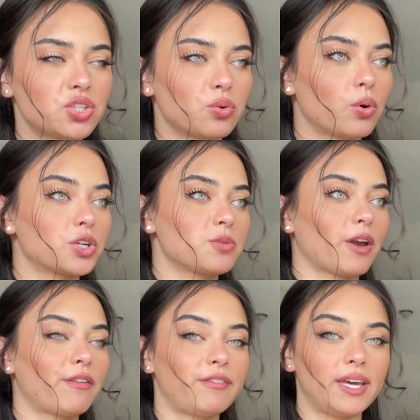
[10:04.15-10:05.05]
towards
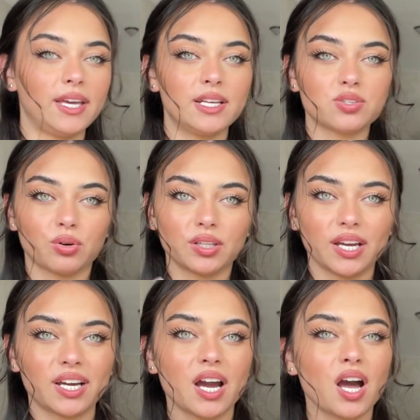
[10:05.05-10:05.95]
my face or
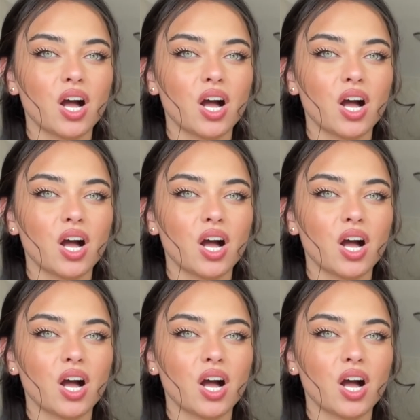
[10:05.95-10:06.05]
like